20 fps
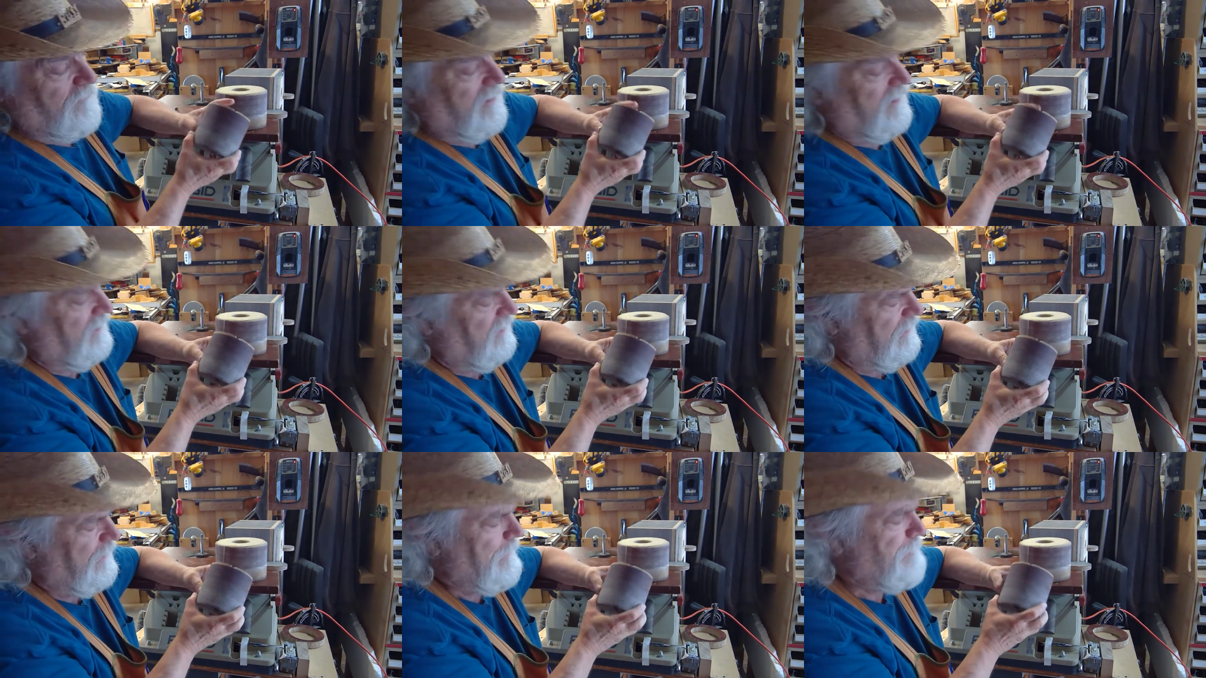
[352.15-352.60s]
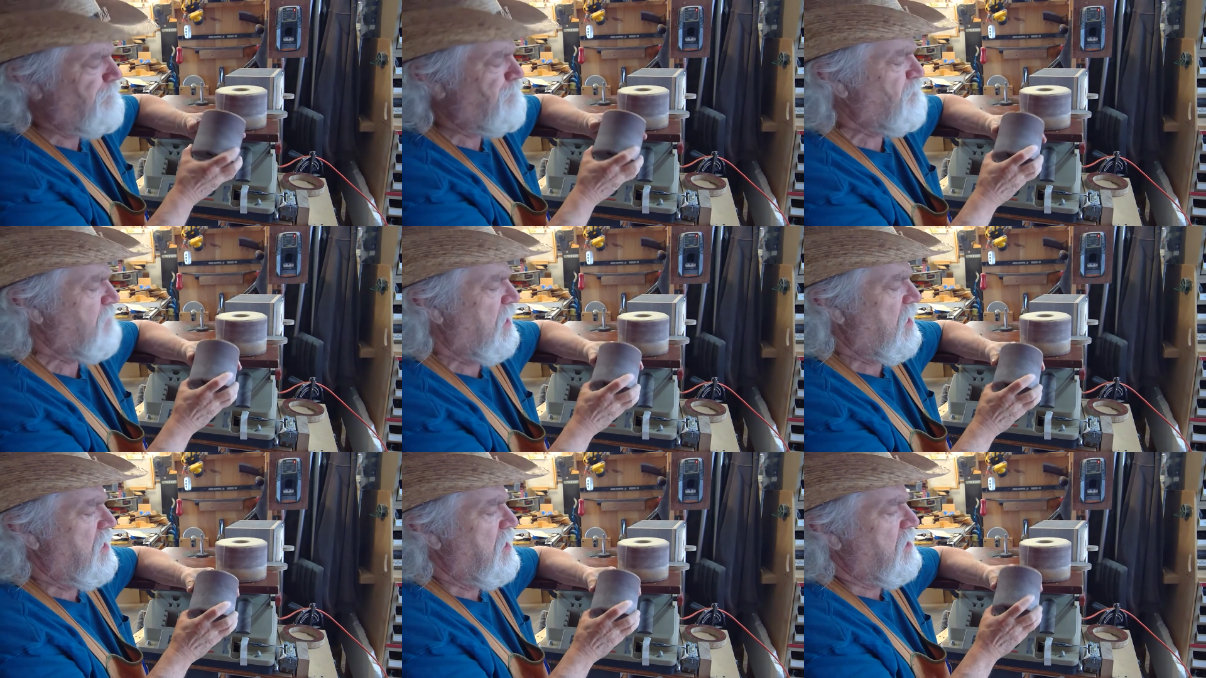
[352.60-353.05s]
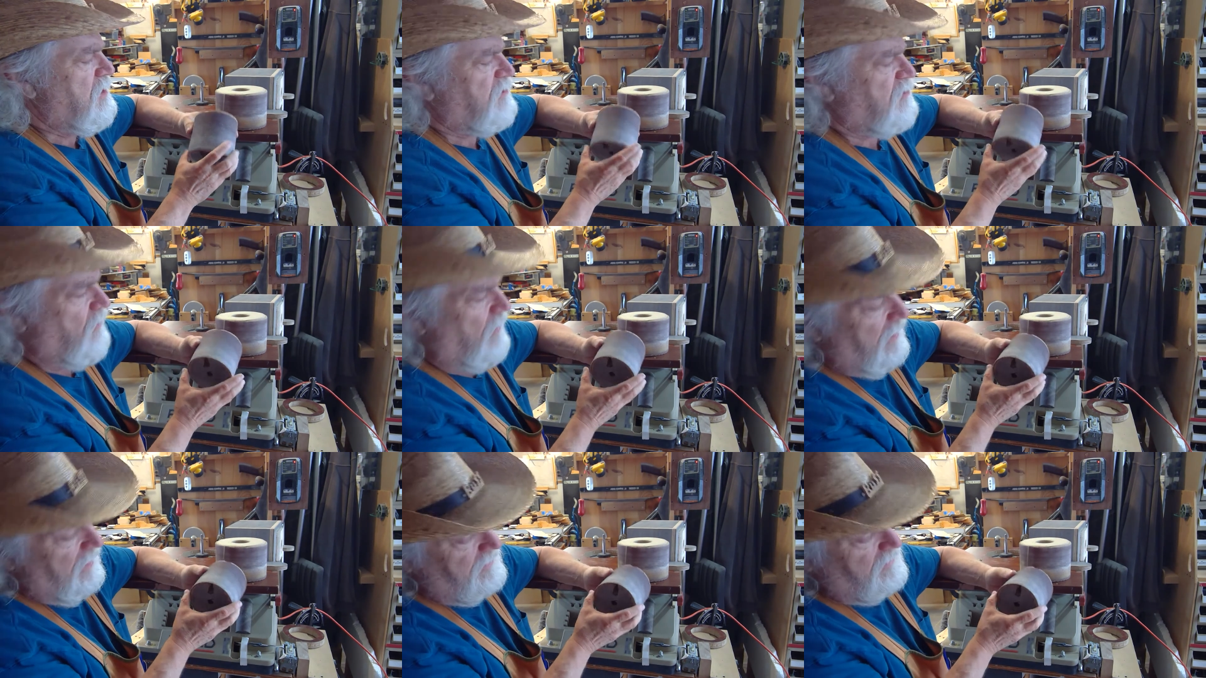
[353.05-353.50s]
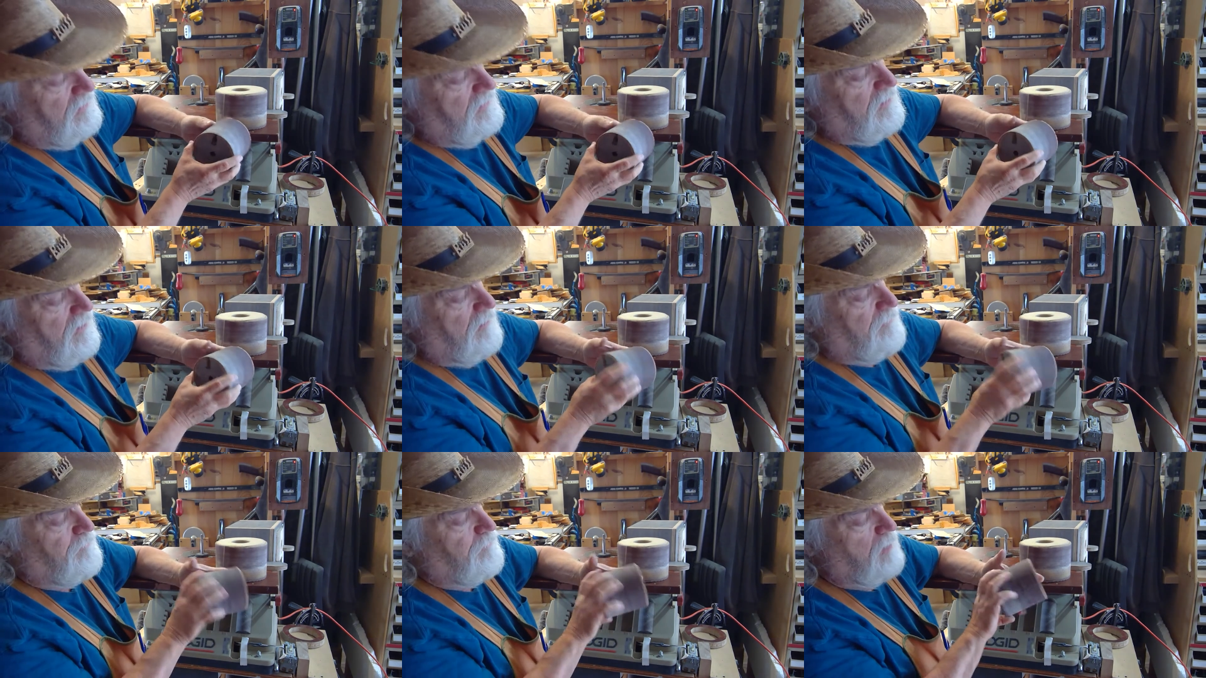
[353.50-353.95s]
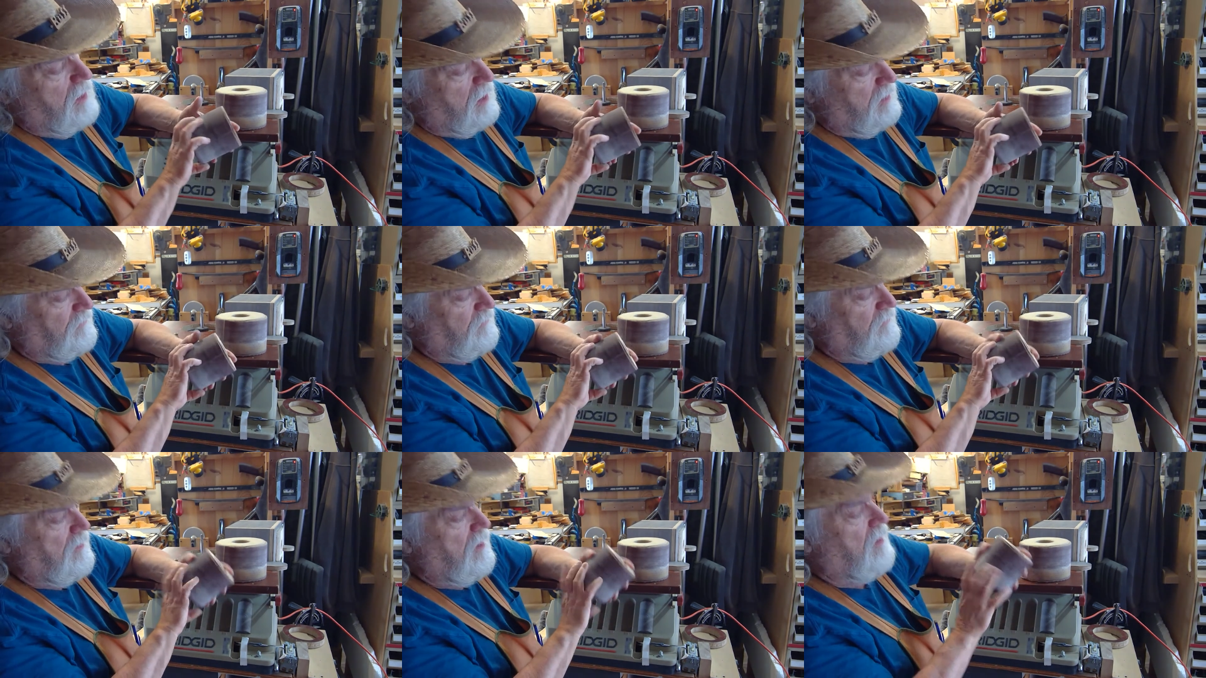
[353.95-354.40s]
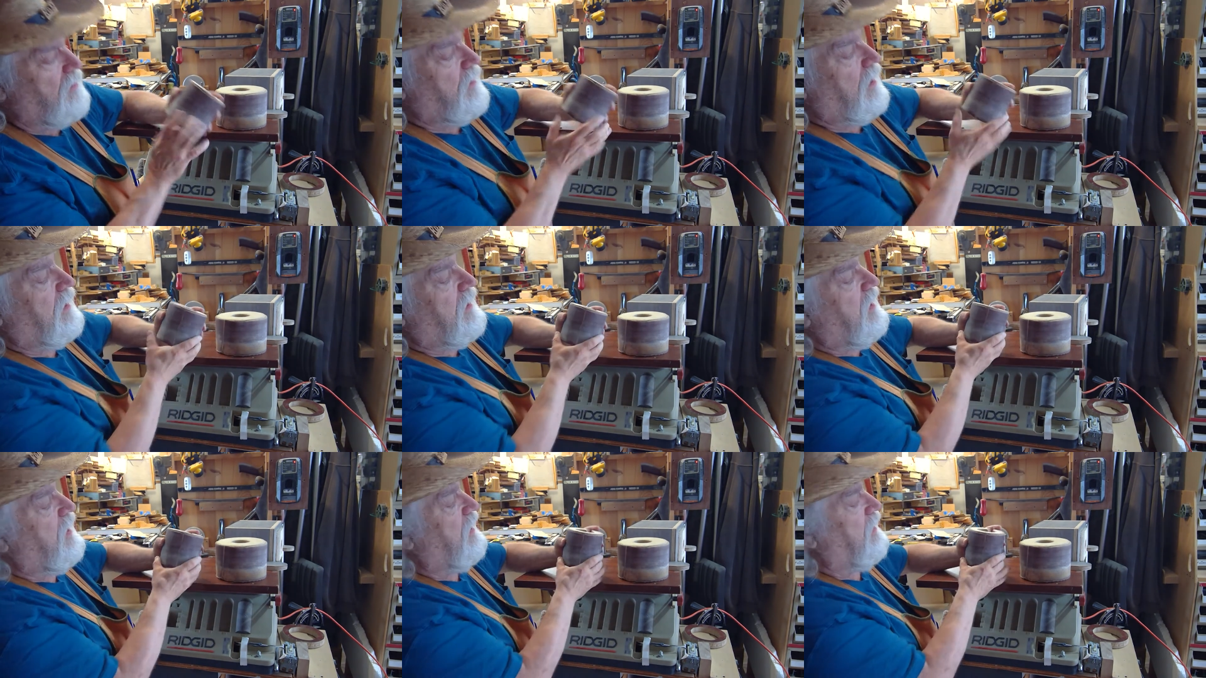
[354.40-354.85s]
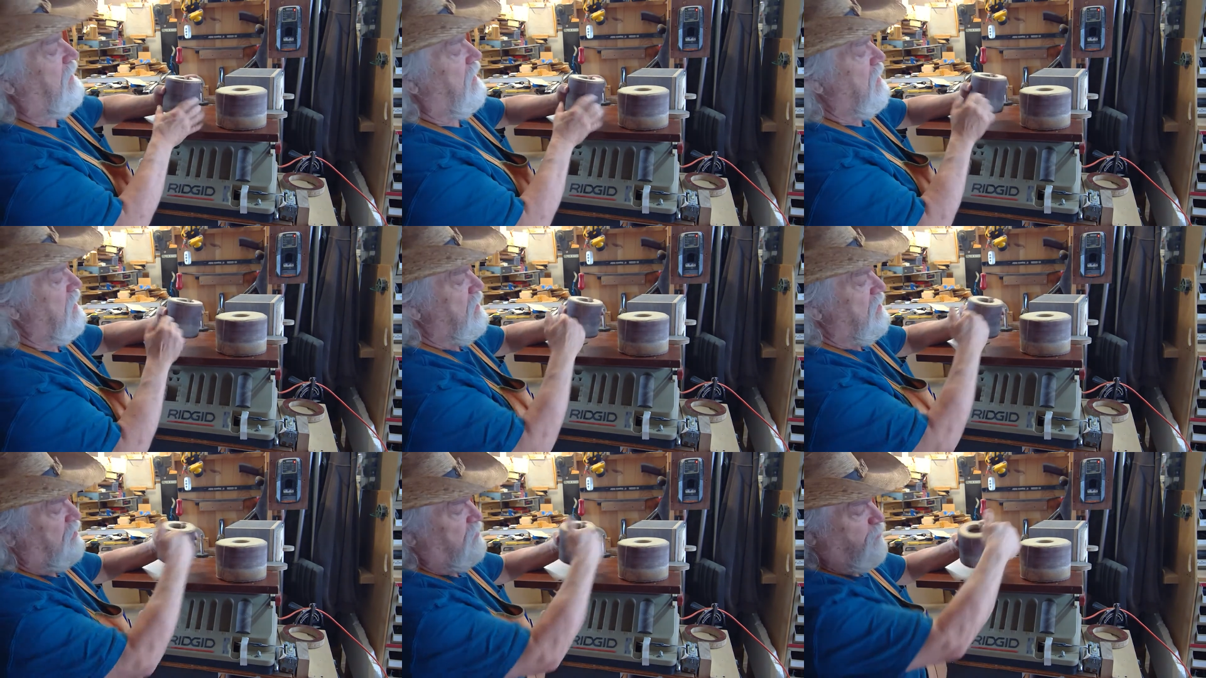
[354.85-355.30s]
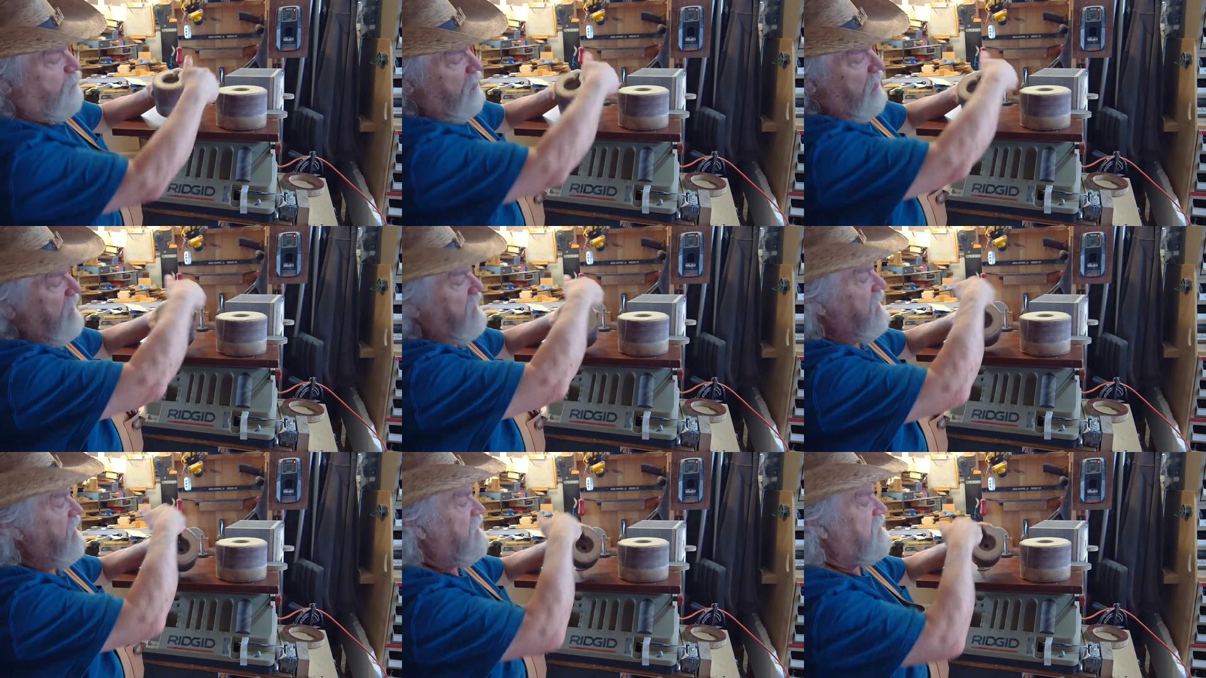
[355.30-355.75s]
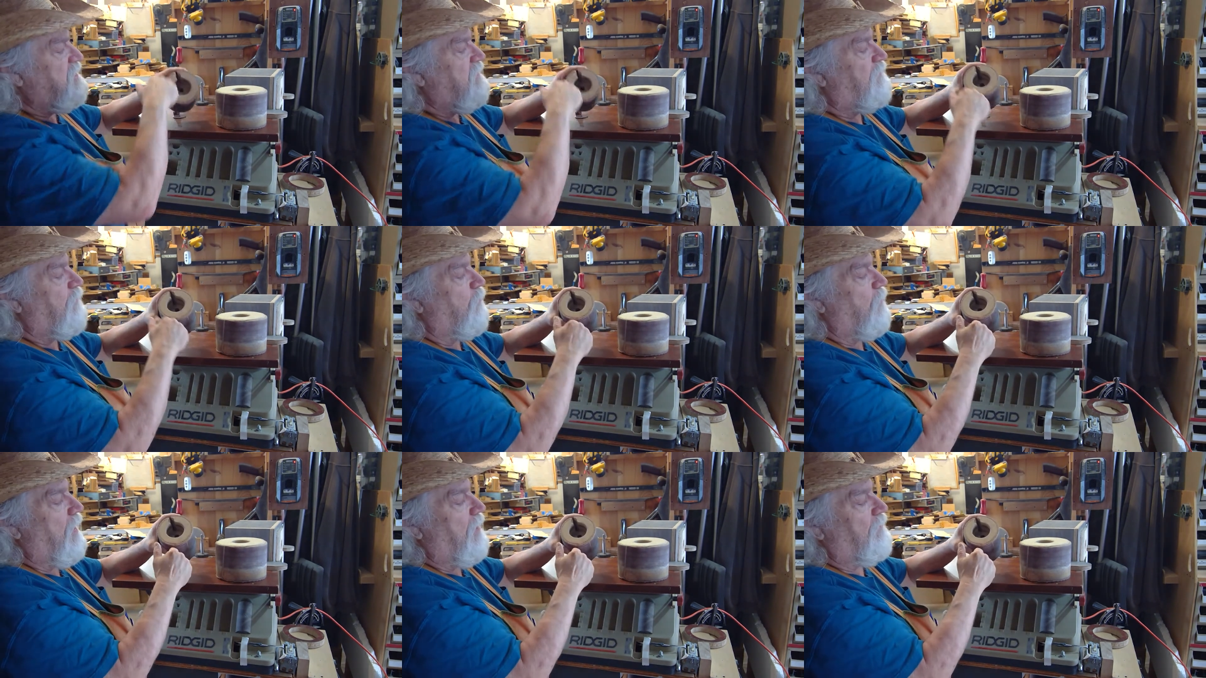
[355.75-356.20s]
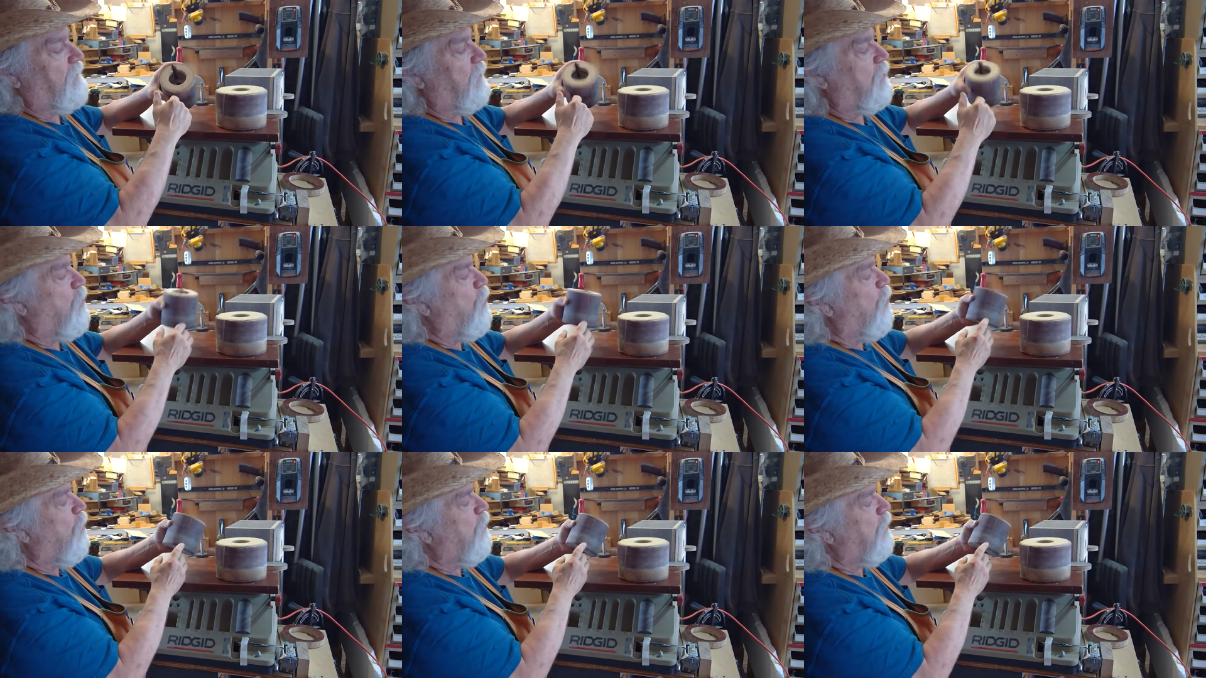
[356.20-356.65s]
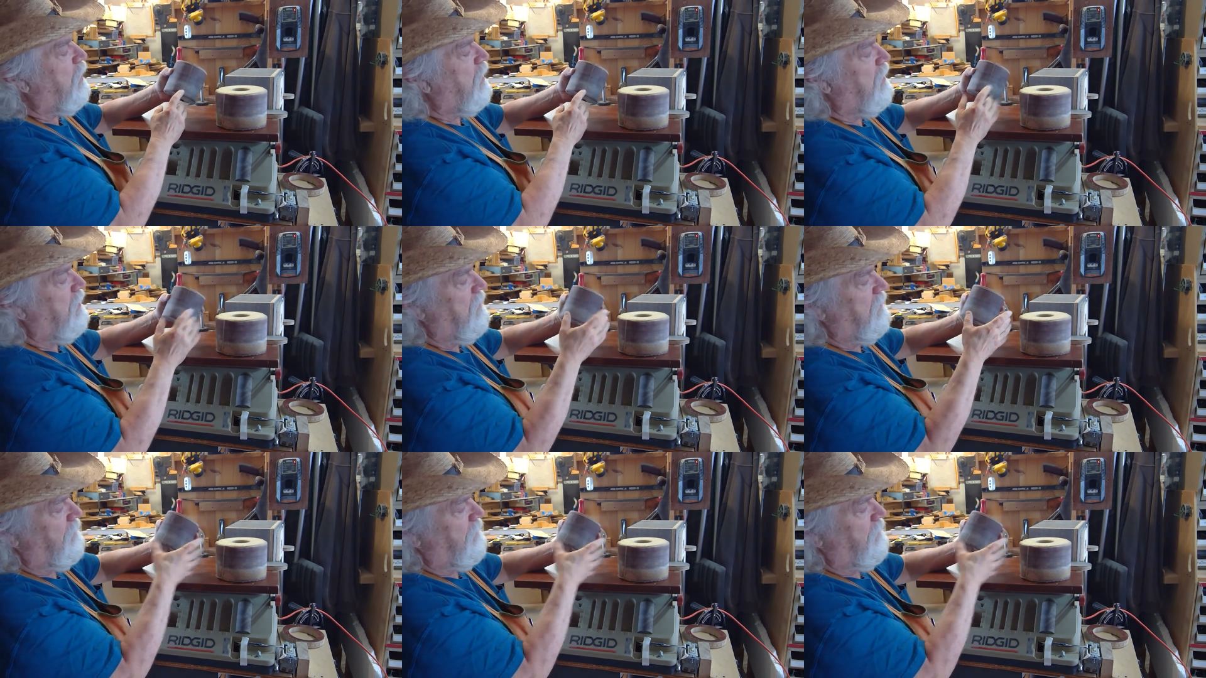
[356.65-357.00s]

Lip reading: [unreadable: no face in view]